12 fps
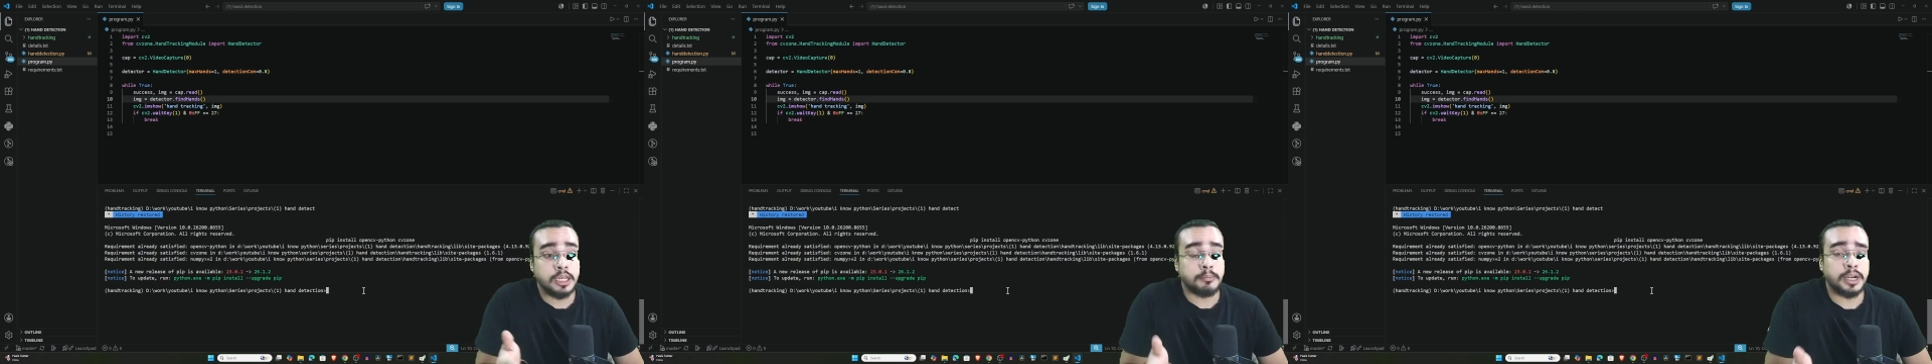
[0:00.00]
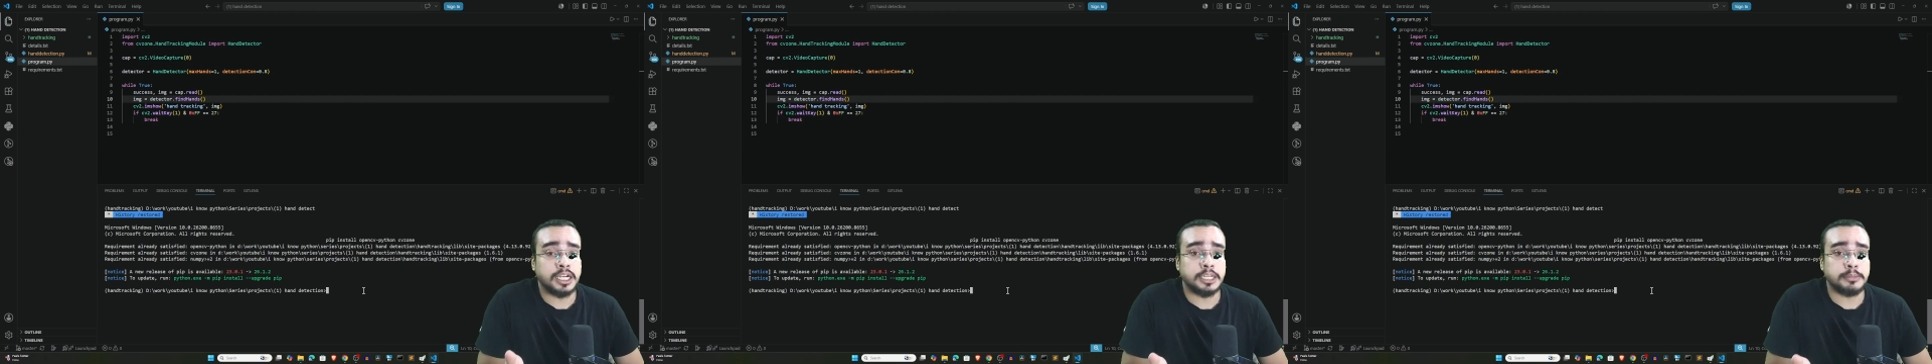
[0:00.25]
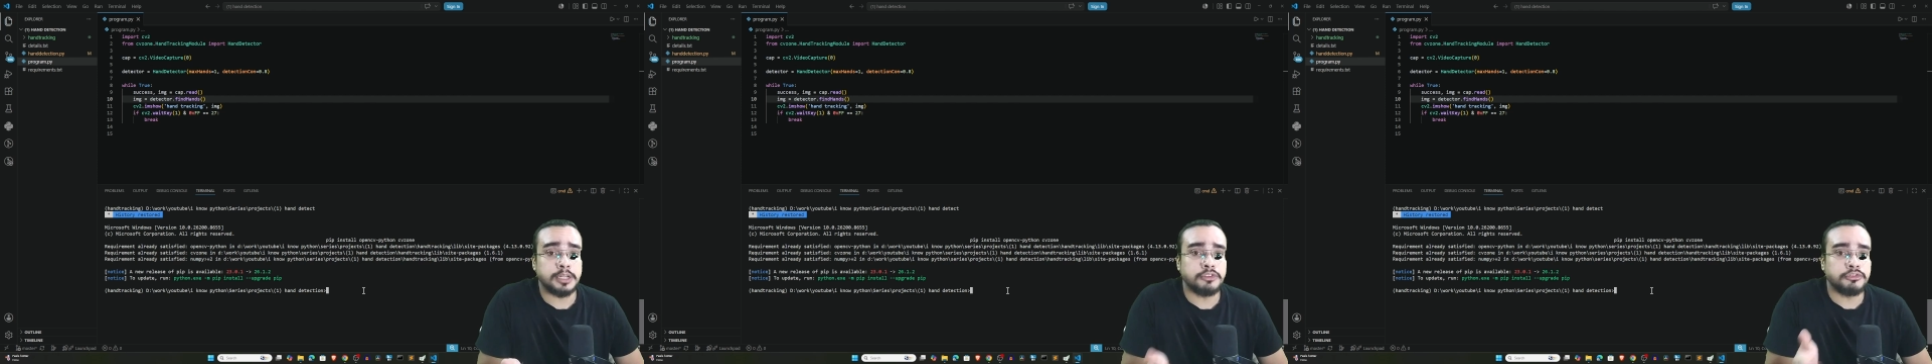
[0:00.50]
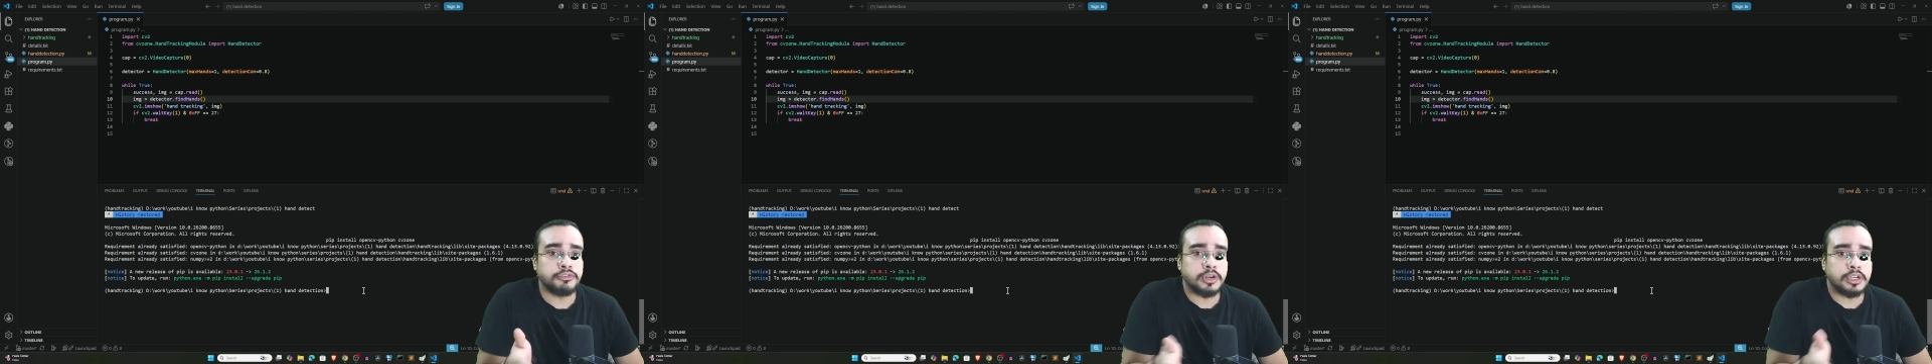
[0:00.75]
multiple
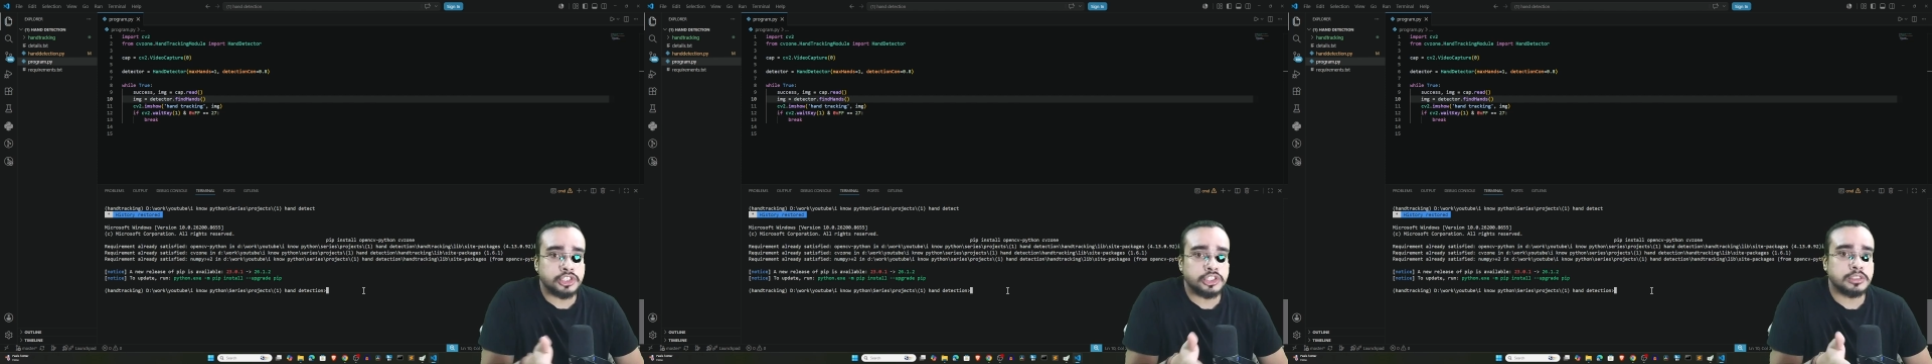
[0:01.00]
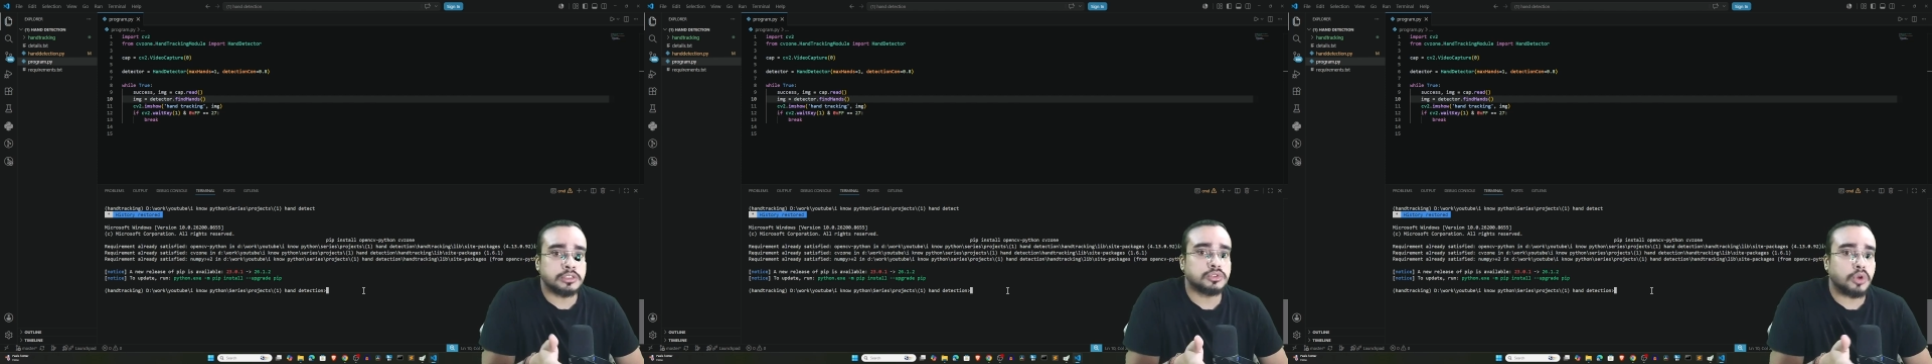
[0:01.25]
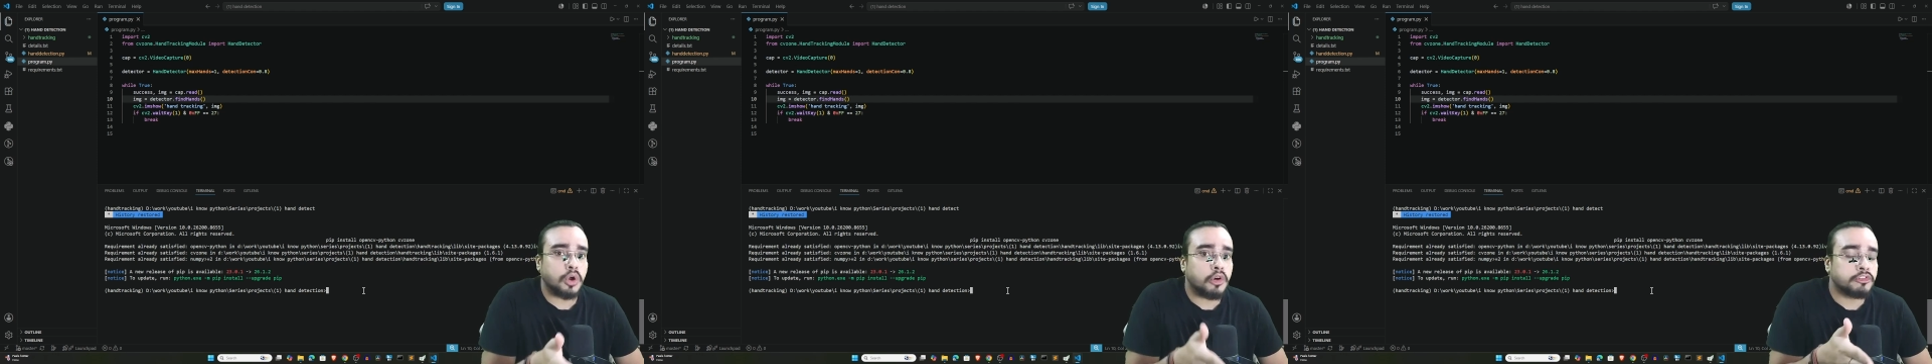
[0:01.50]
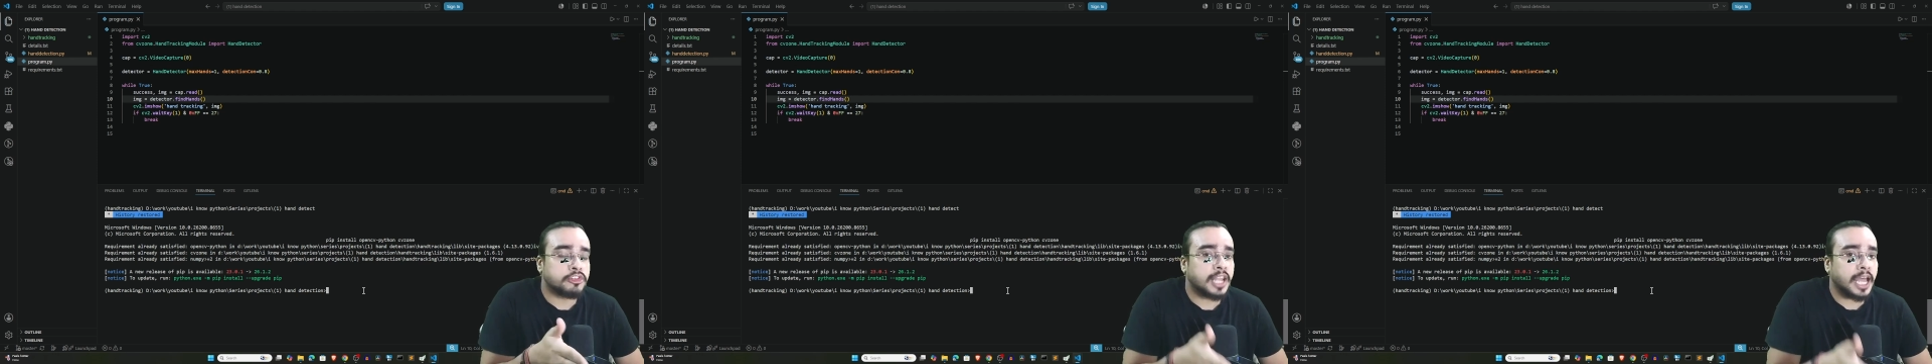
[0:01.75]
versions
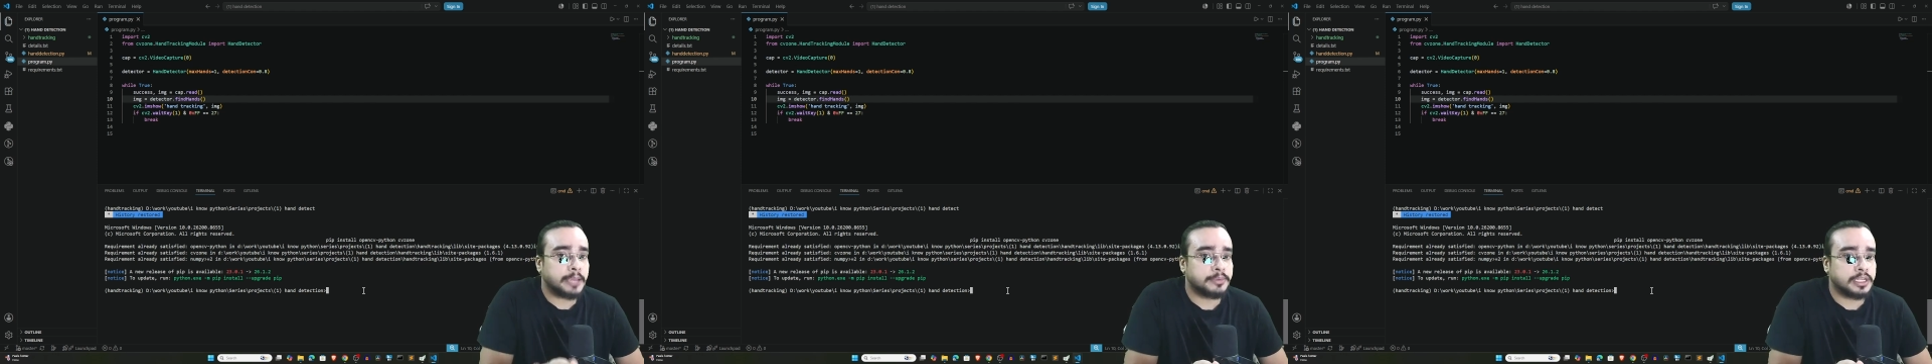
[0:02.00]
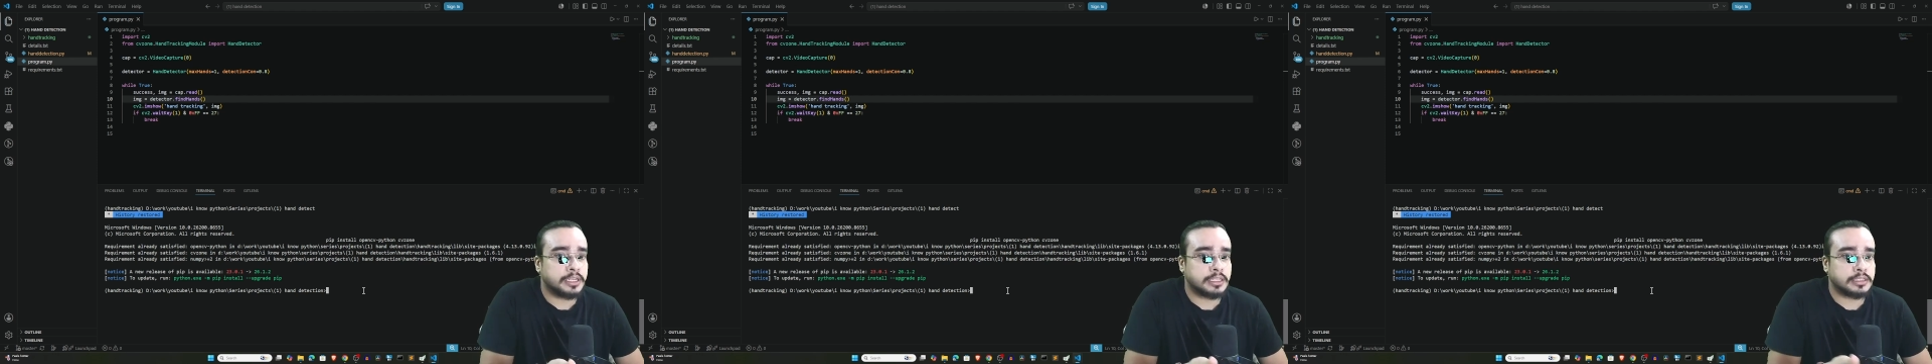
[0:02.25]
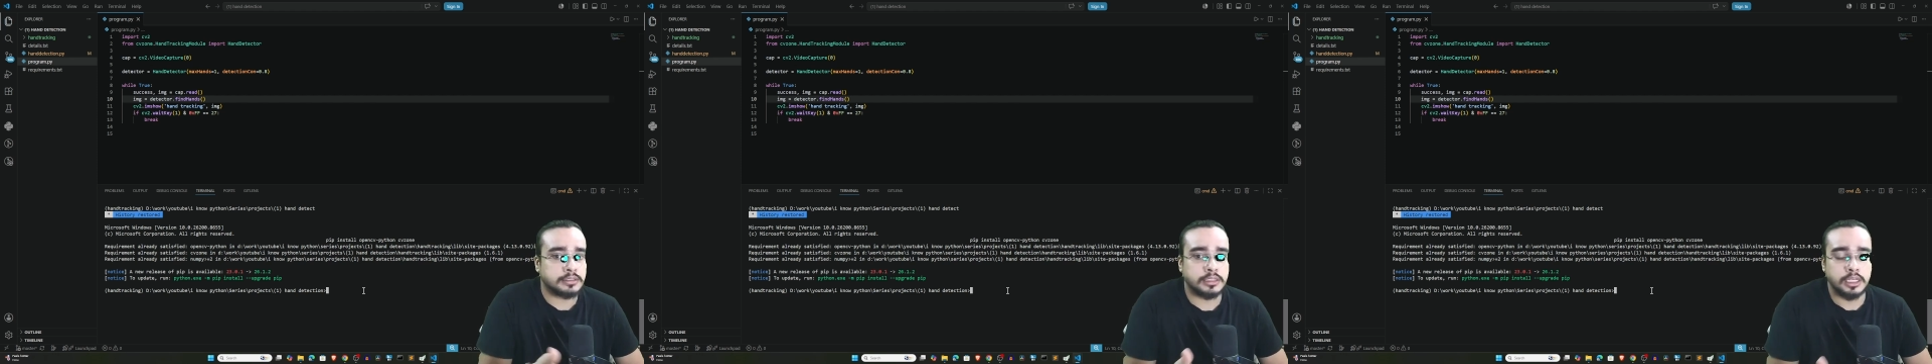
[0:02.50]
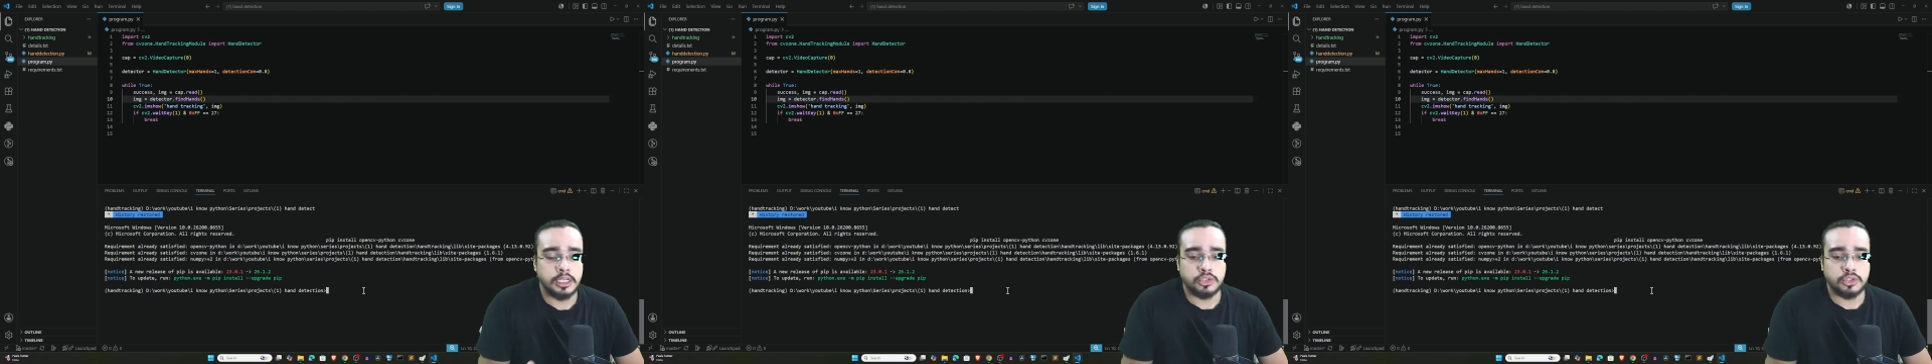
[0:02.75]
of libraries.